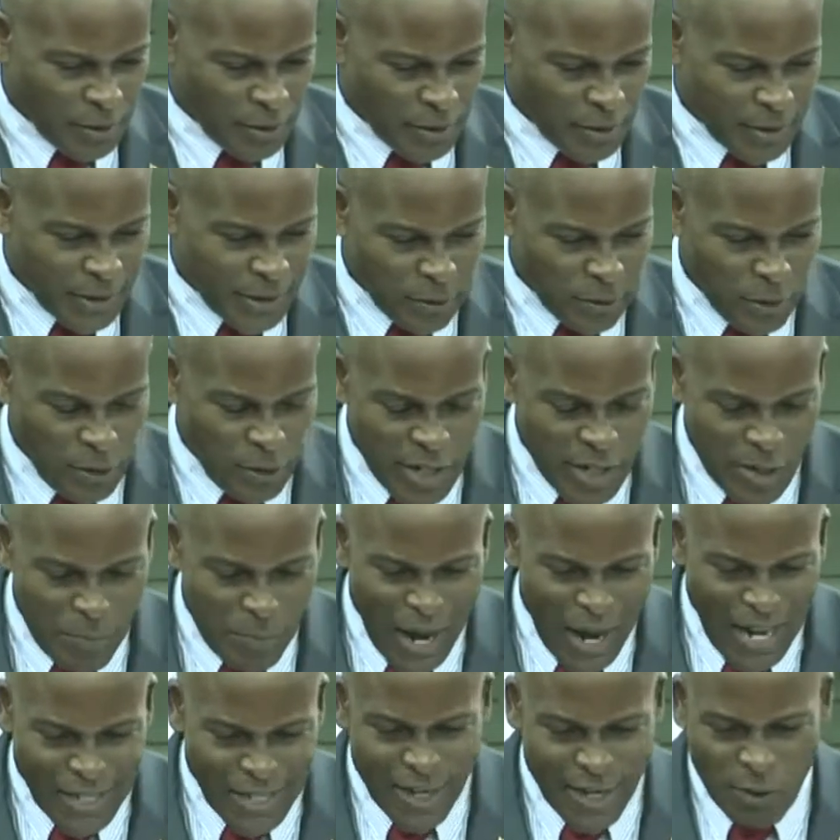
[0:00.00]
can only
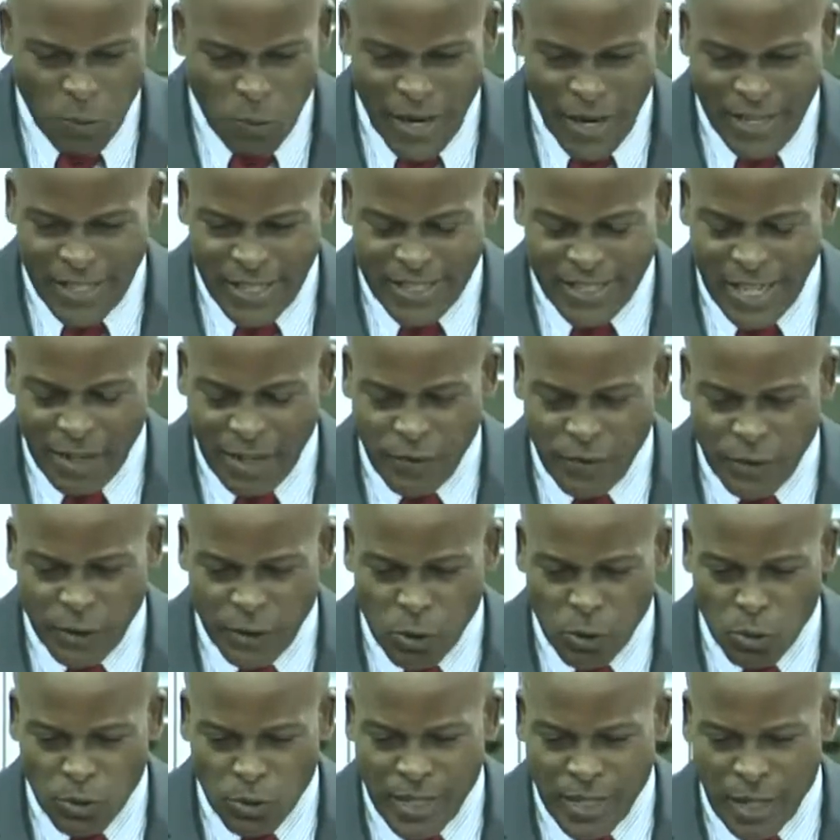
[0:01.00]
imagine why he
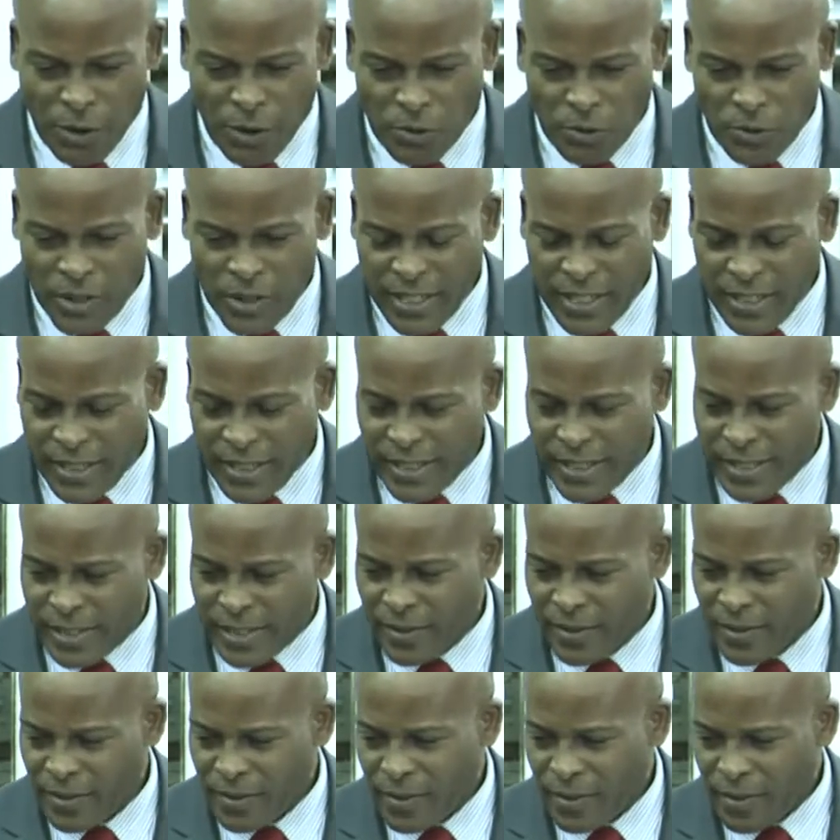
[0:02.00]
suffered 2
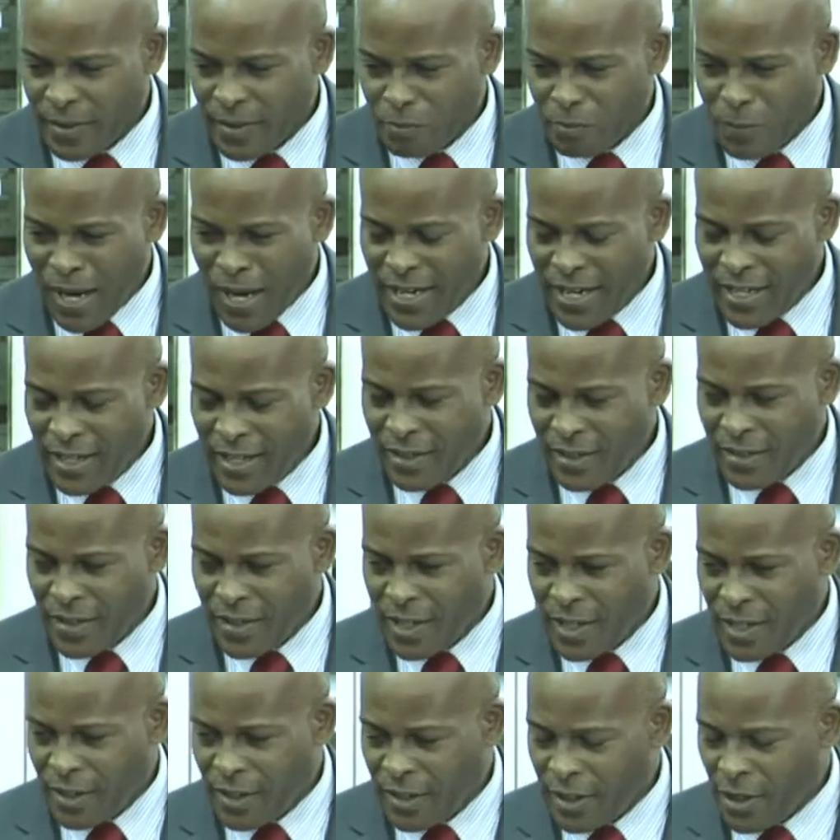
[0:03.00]
downgrades by
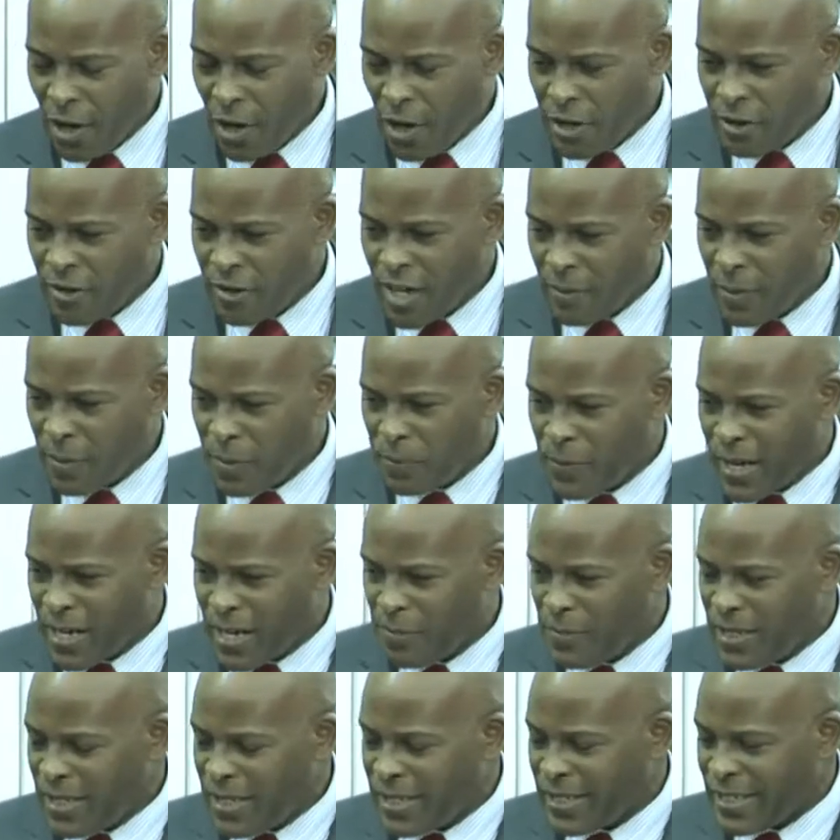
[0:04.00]
the Honorable
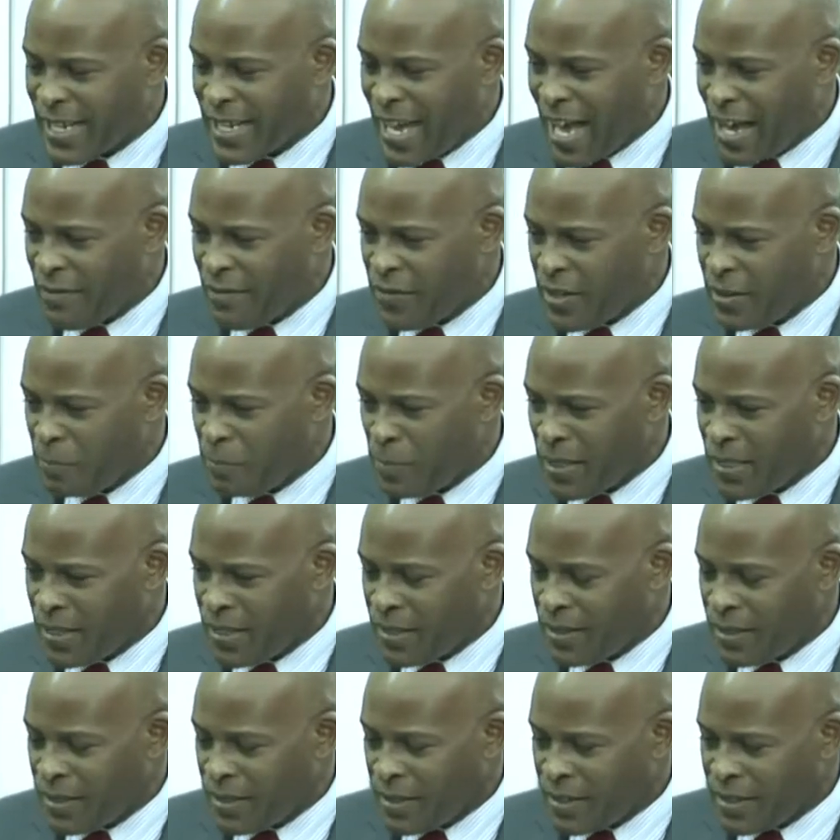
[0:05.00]
Prime Minister, having
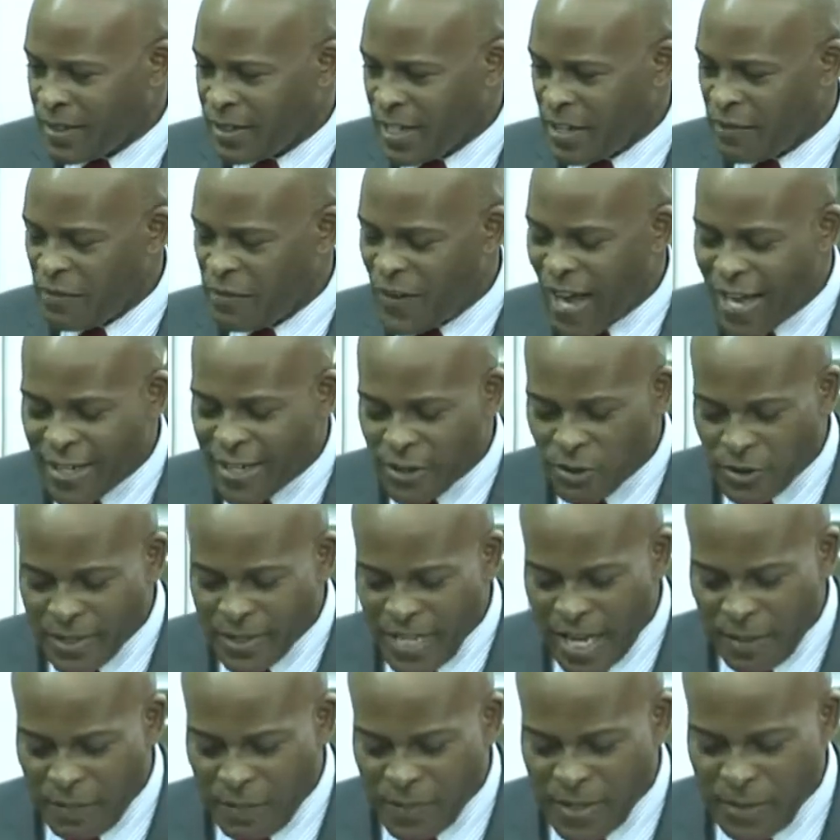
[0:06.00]
been de facto
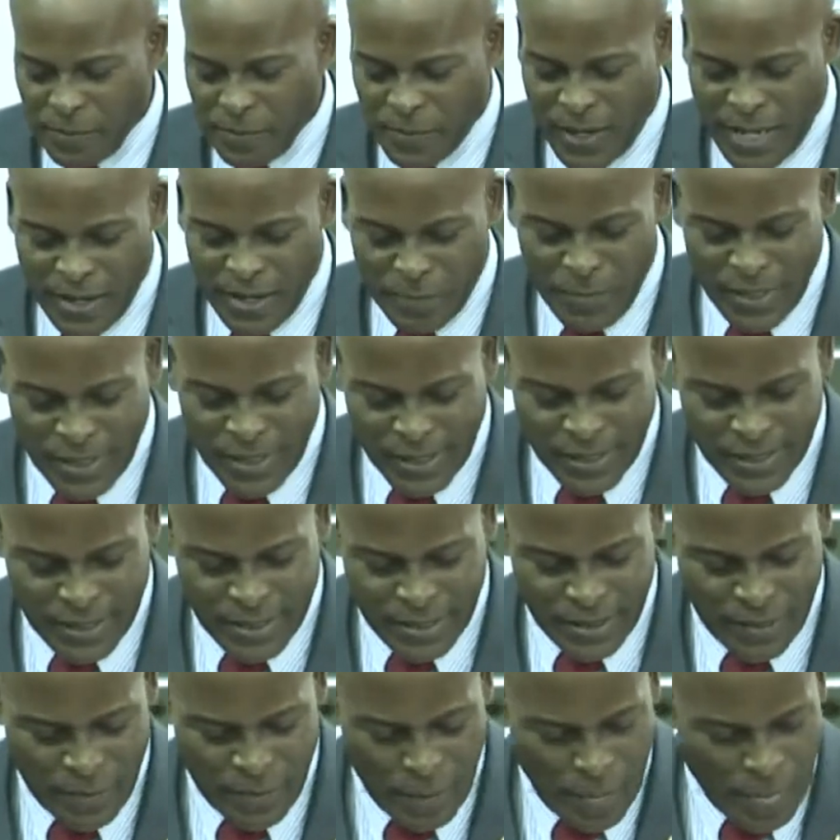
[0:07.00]
Deputy Prime
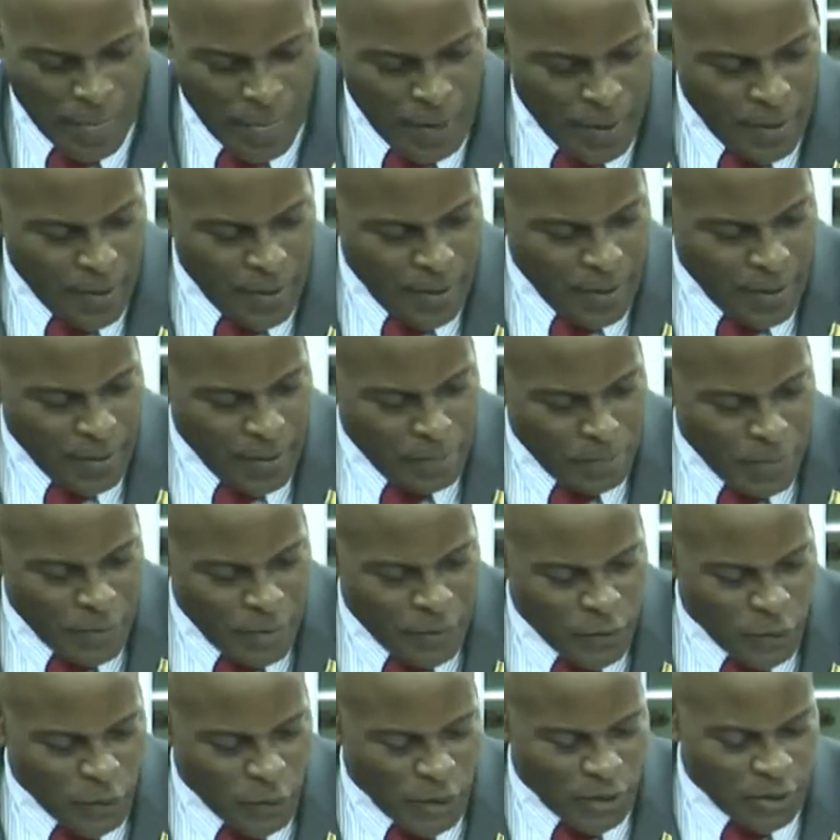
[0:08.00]
Minister
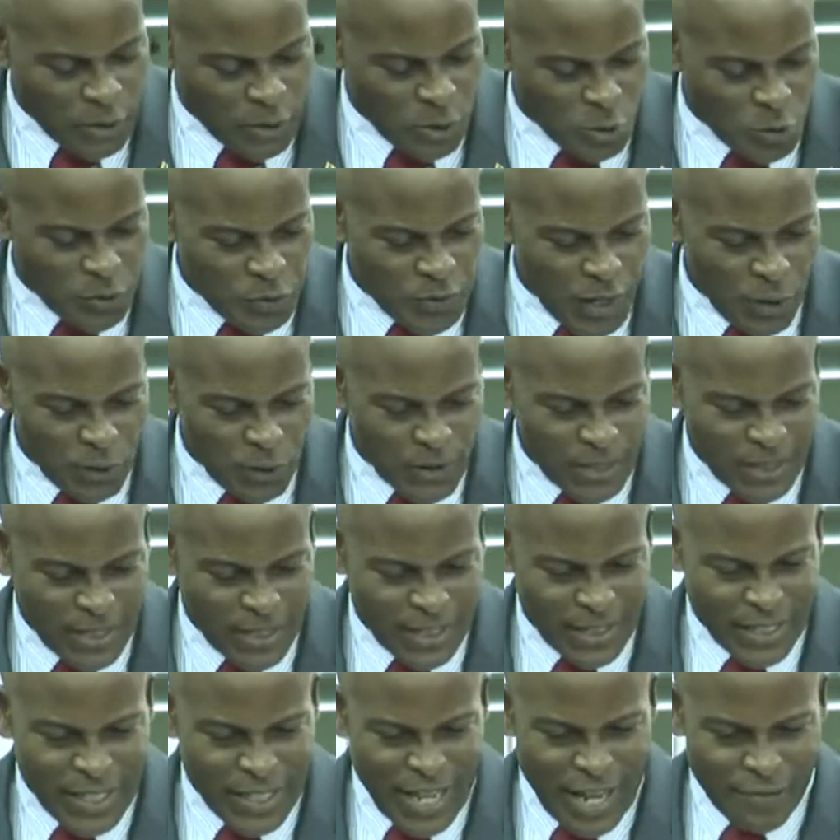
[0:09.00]
before
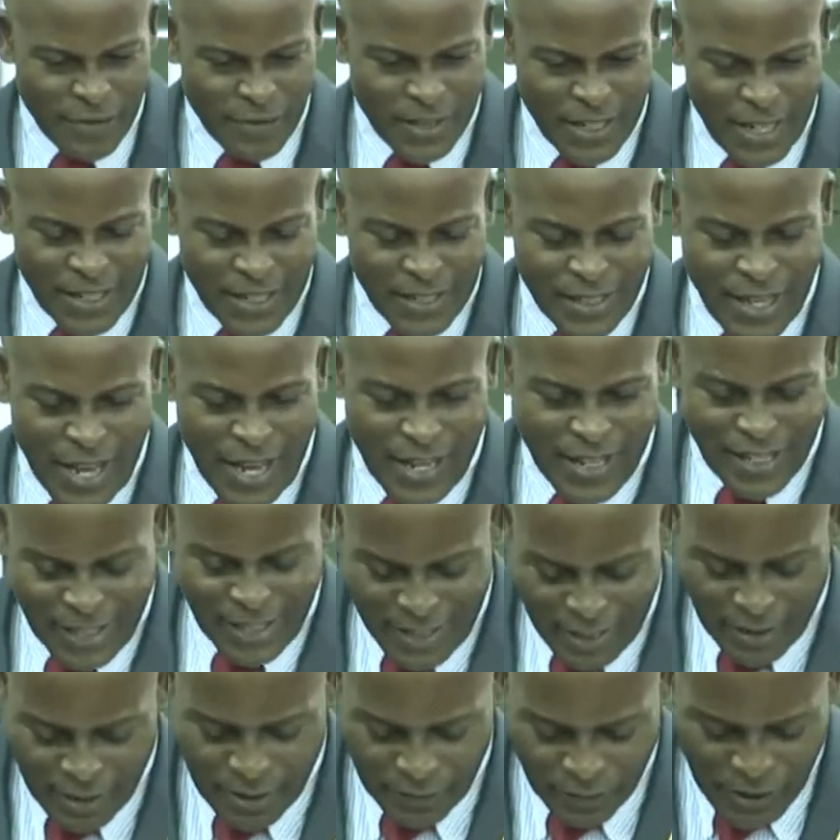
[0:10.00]
2011 and
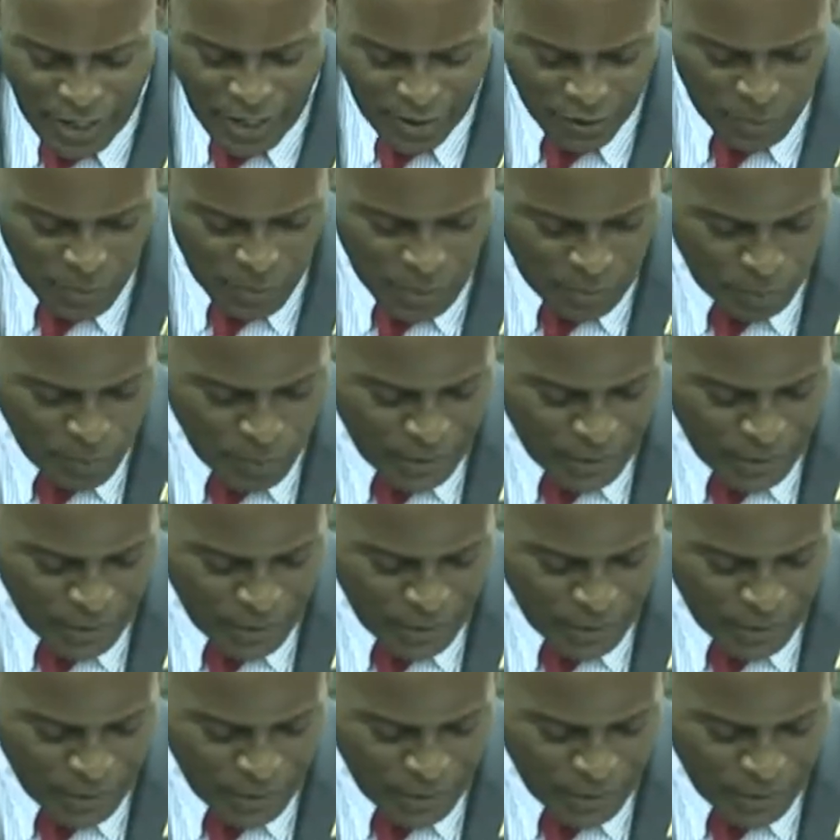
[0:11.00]
leader of government